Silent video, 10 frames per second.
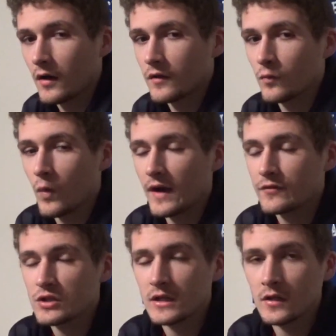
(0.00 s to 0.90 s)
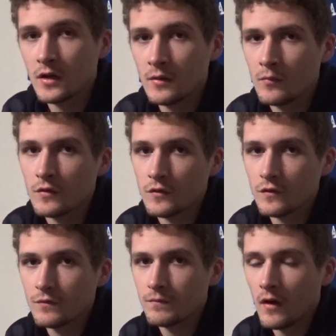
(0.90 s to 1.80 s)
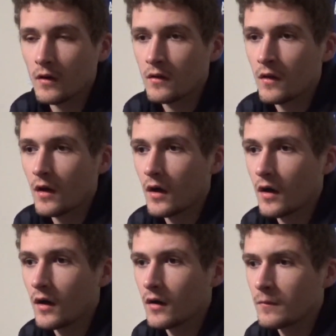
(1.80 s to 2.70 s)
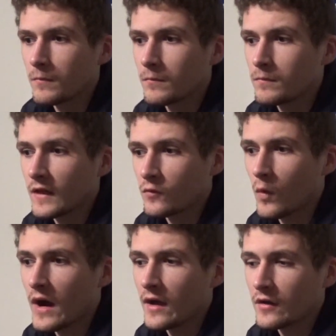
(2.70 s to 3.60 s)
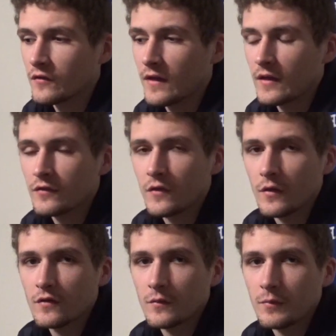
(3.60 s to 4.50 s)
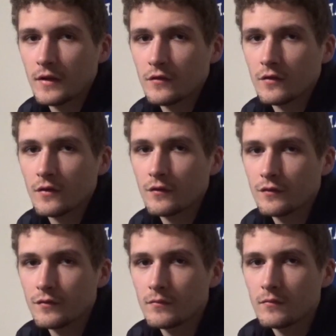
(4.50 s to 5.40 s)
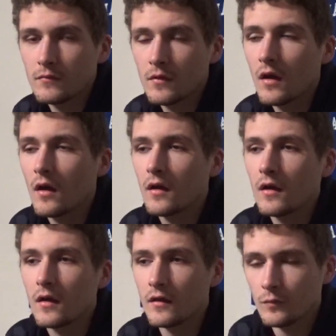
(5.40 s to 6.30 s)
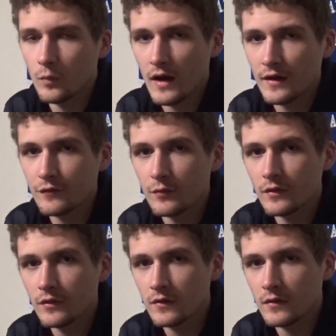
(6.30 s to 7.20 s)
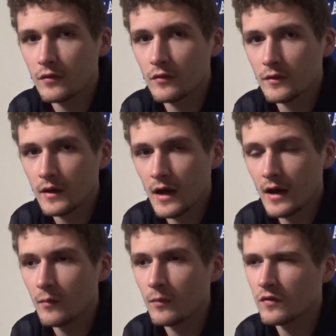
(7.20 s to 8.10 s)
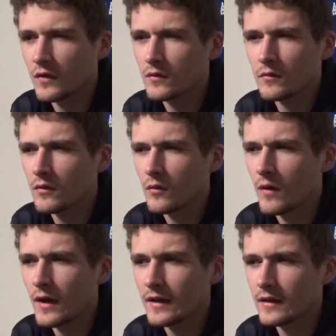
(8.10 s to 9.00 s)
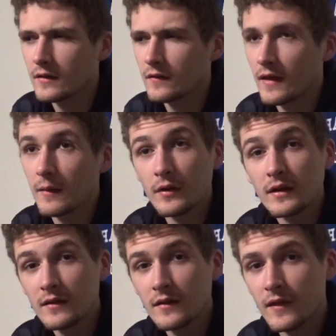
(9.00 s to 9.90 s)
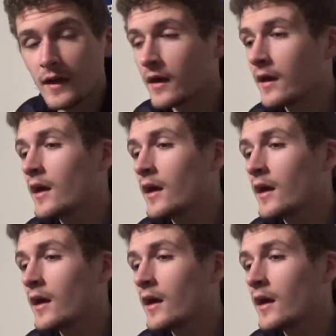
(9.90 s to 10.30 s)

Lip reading: His wife cheated on him, which is fun. That's why on his desk there is a picture of his wife with another guy, which I don't know why he did that, but he did that.